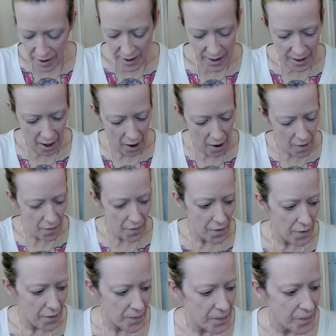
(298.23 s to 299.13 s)

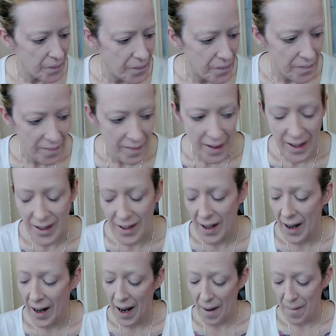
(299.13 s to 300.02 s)
stuff.
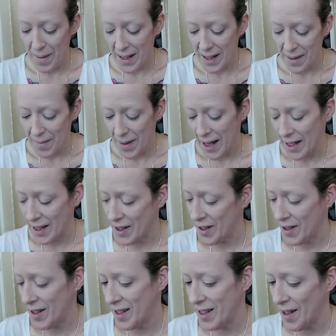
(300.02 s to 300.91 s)
So I got me some
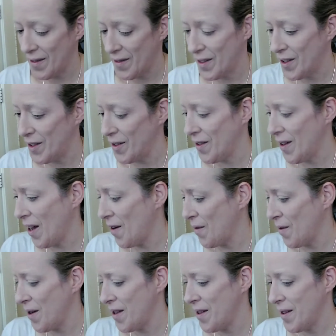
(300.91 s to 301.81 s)
extra stuff to do
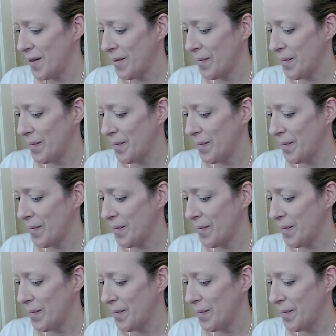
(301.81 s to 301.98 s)
that with.